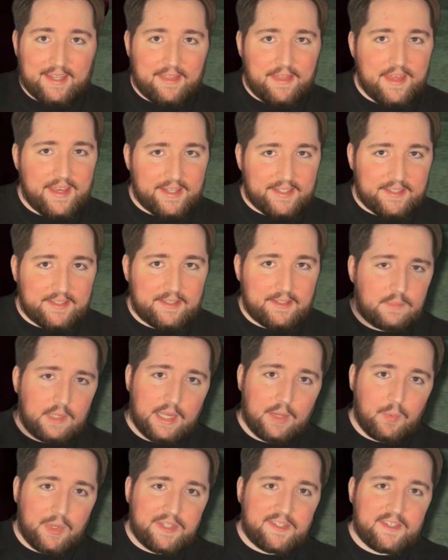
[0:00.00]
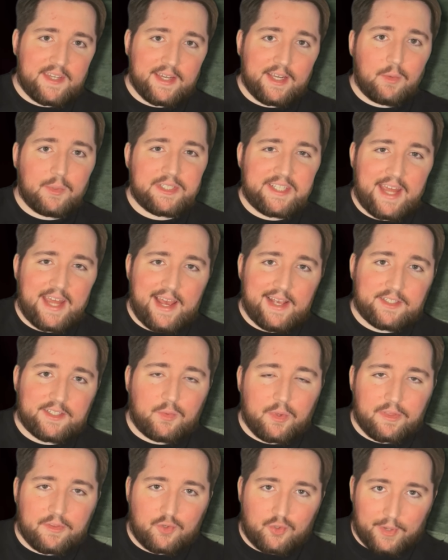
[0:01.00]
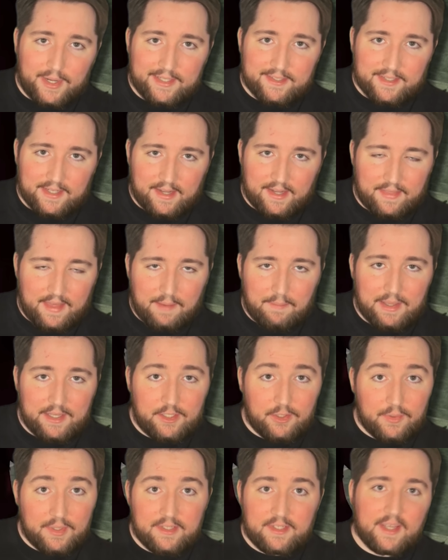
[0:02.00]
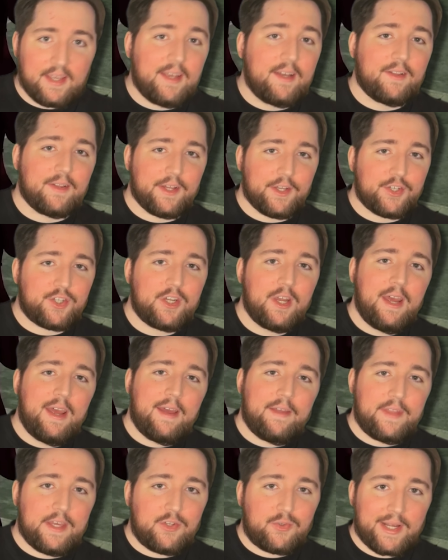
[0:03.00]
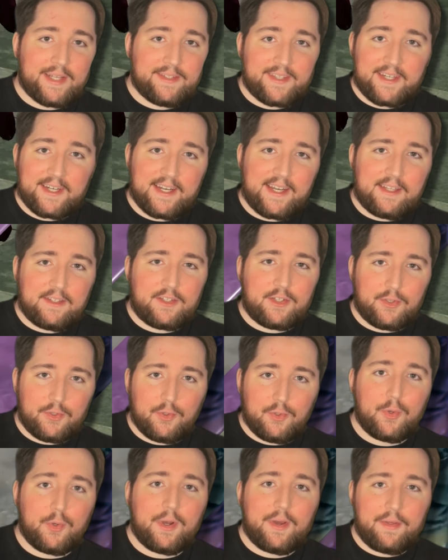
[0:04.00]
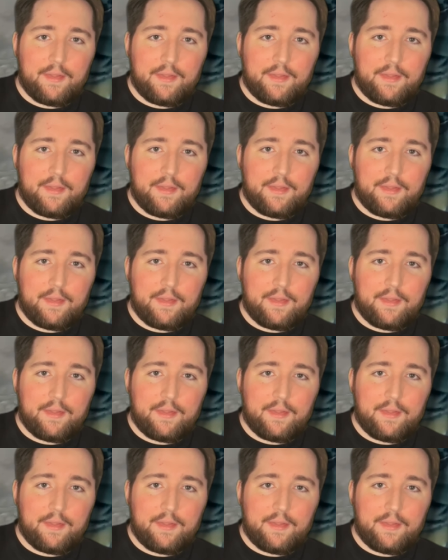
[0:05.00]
this. And when Sega was tasked with translating that menu into English, they translated it to